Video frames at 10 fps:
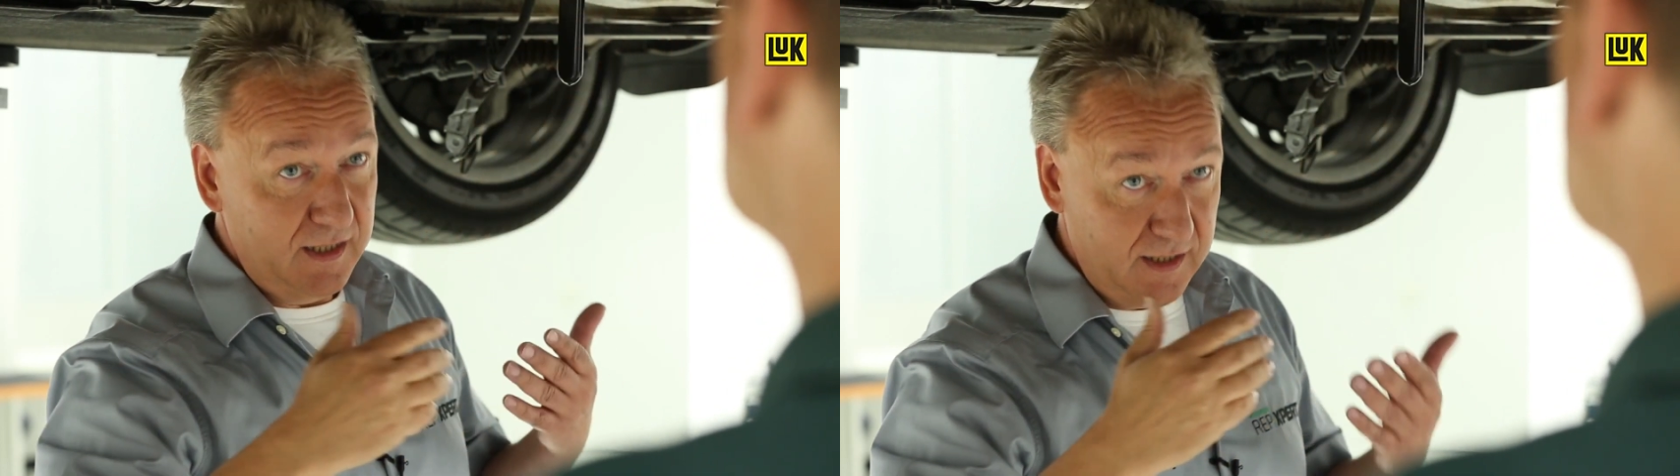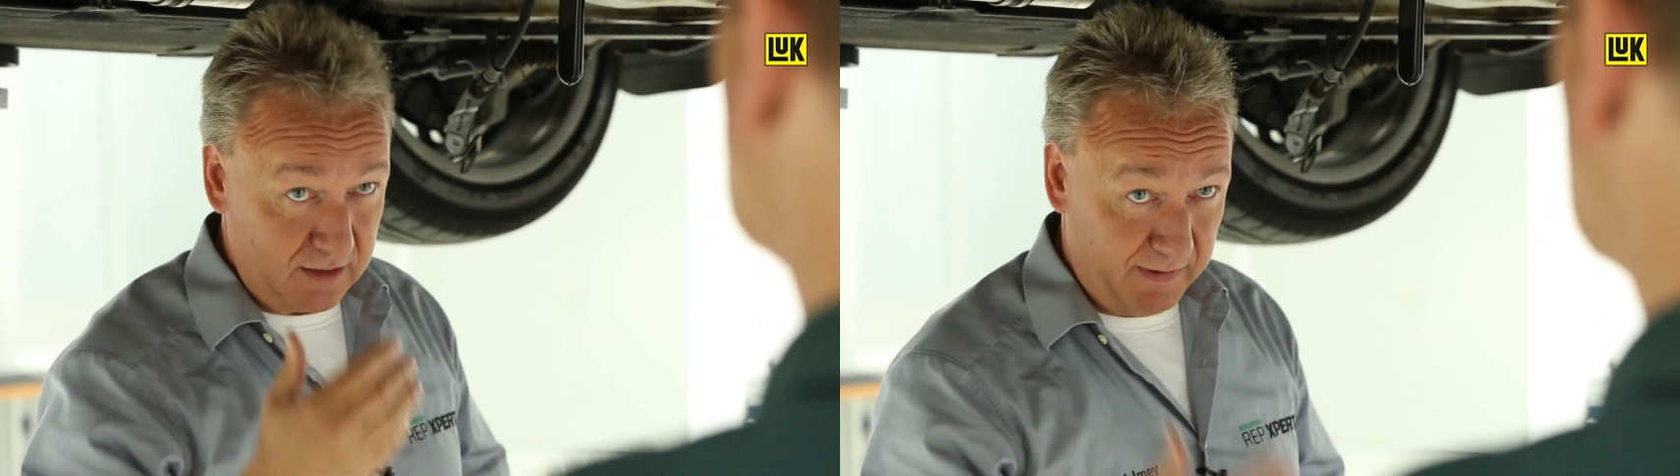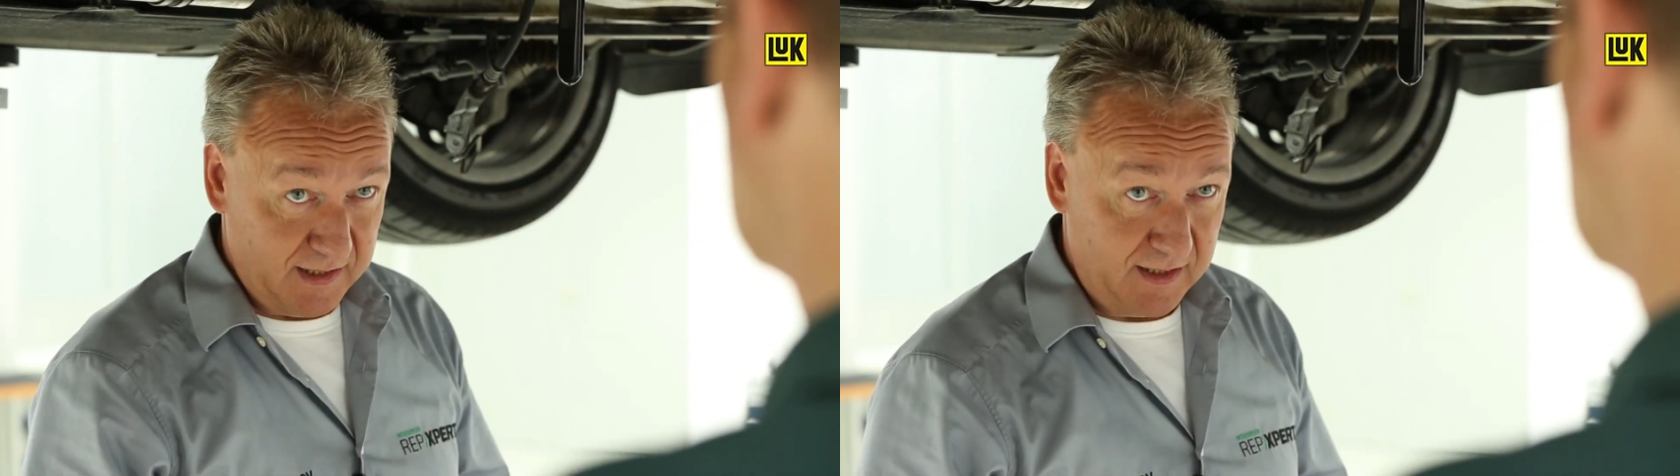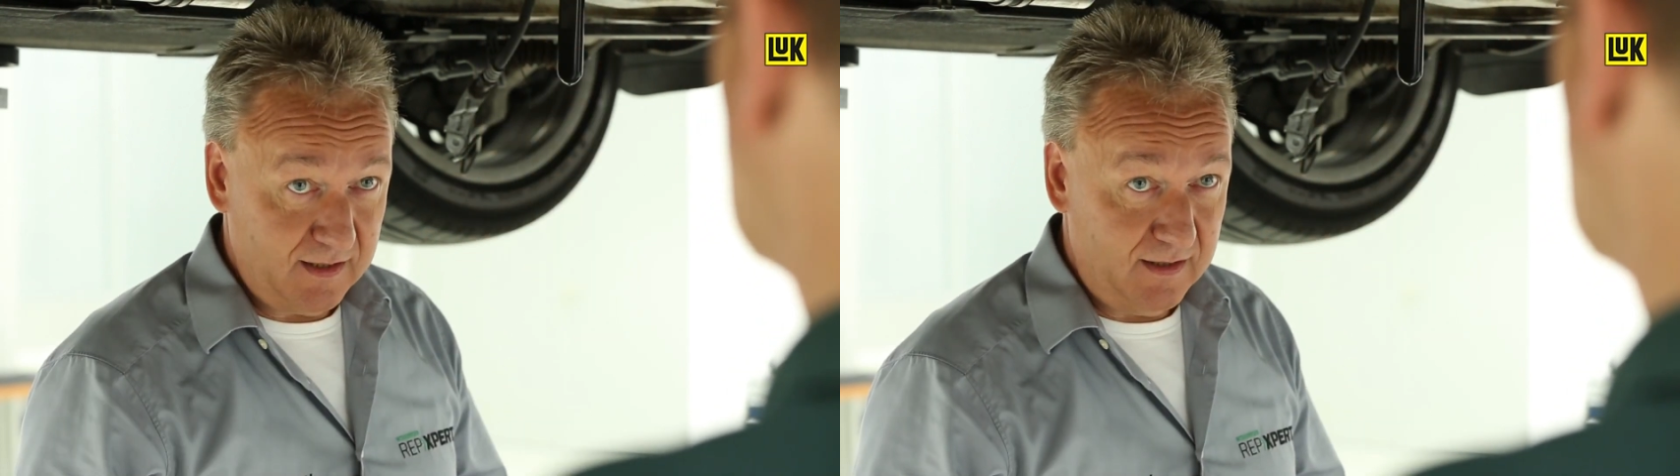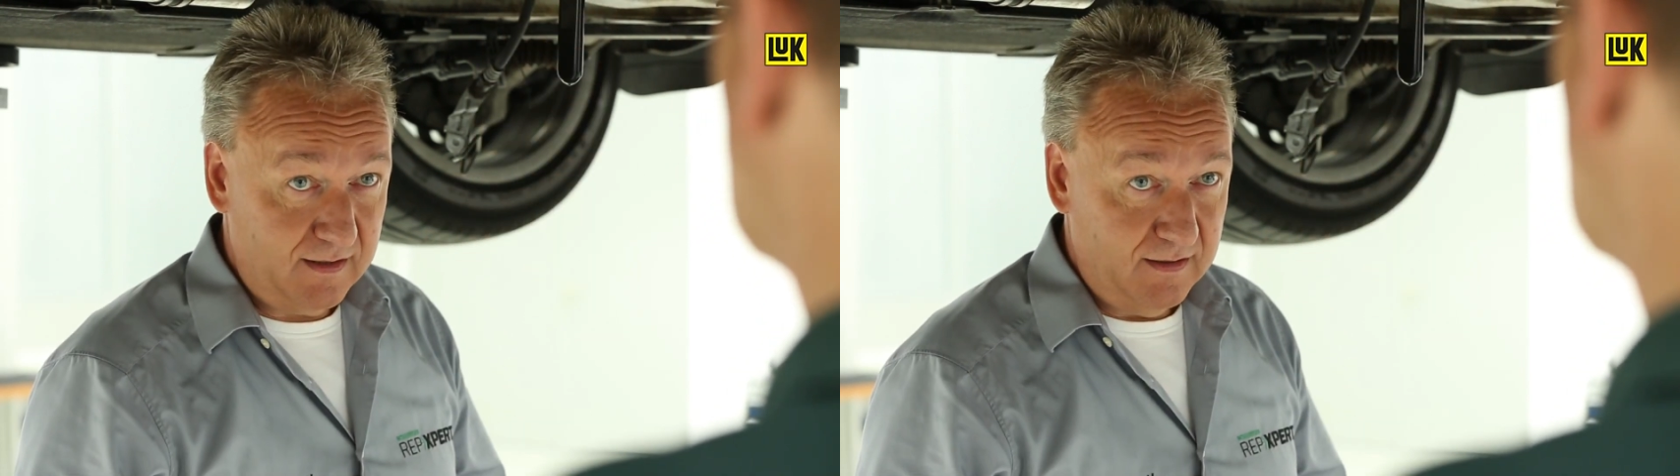value is
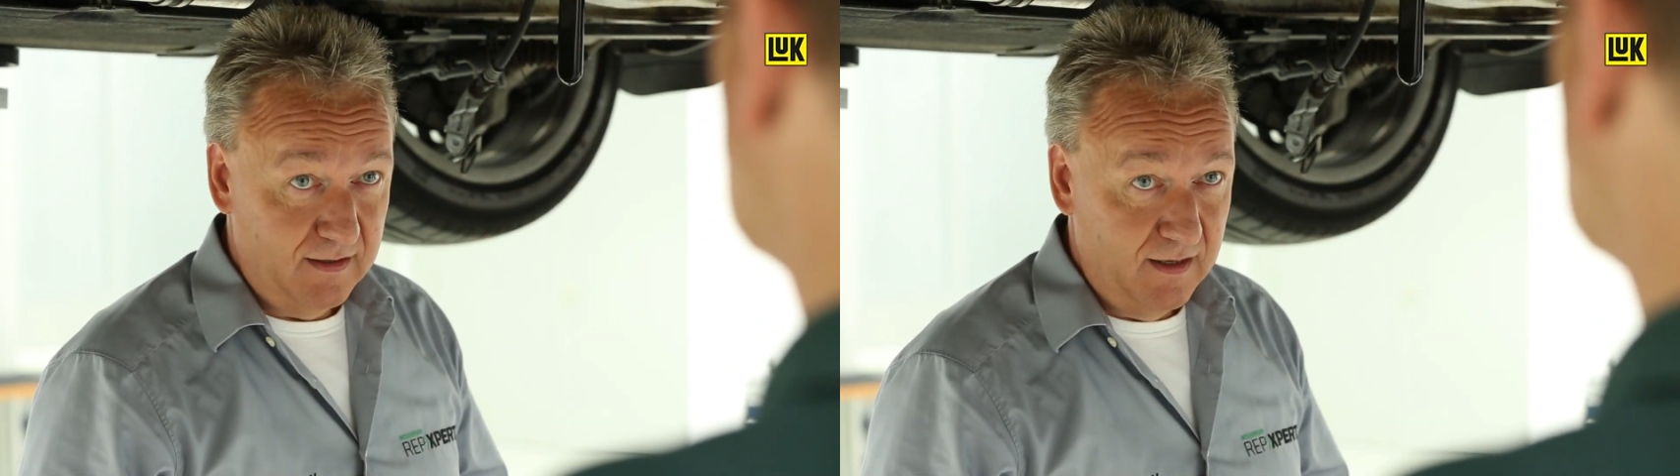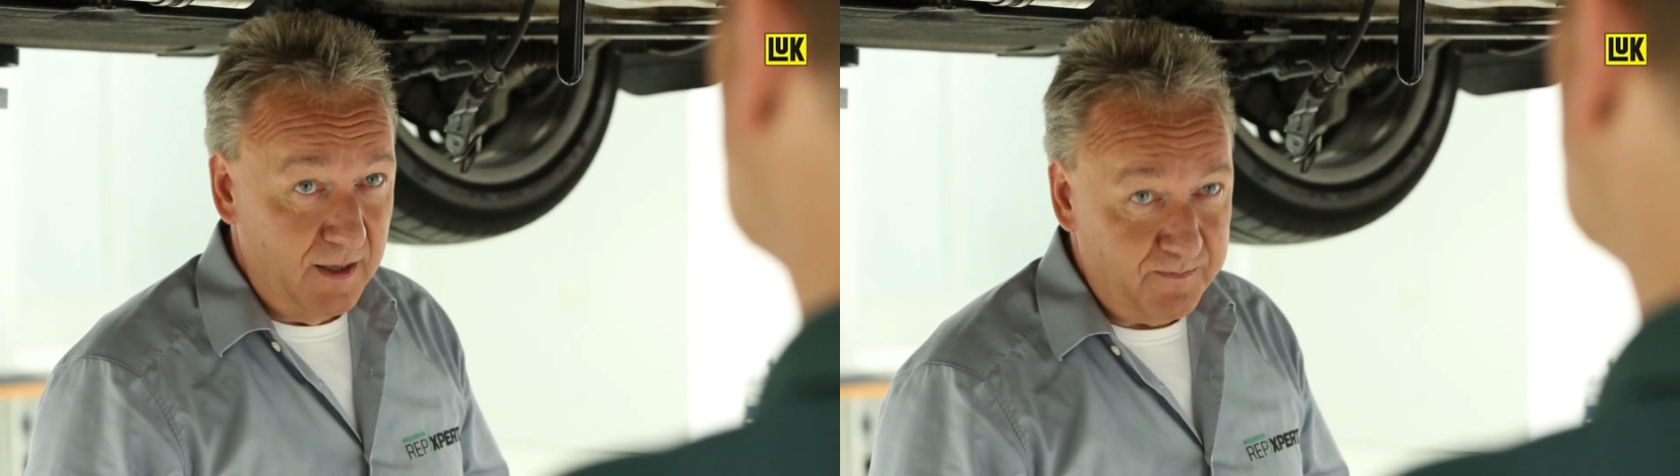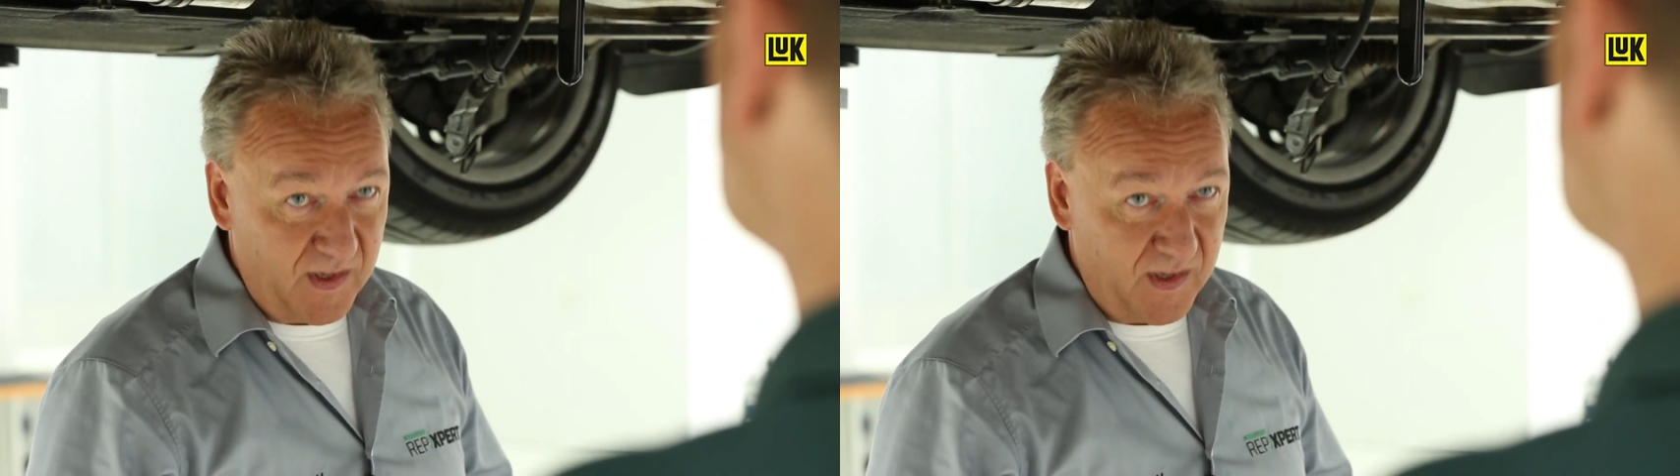20 degrees,